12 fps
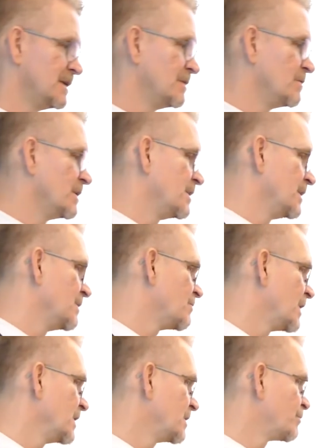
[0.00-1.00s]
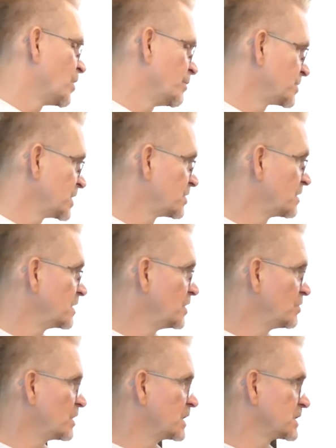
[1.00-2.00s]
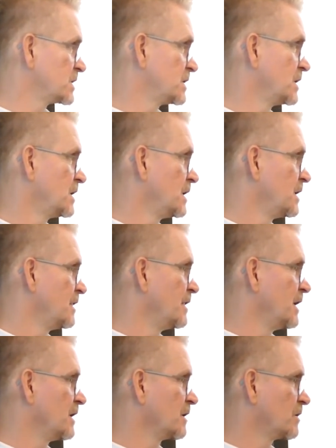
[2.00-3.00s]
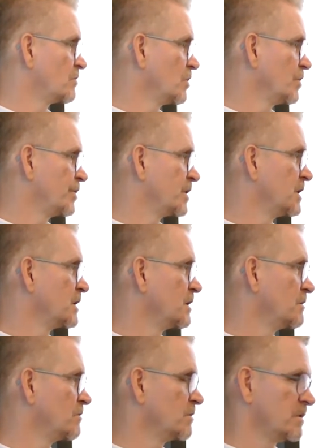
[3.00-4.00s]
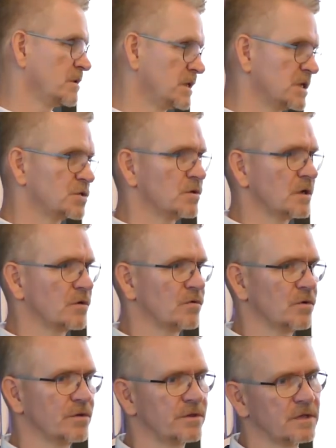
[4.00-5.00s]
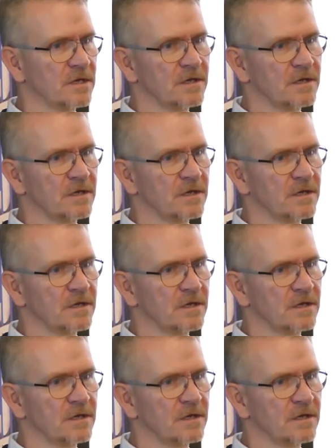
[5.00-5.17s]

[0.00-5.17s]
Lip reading: with the right proposition in the US, then the growth, the historical growth,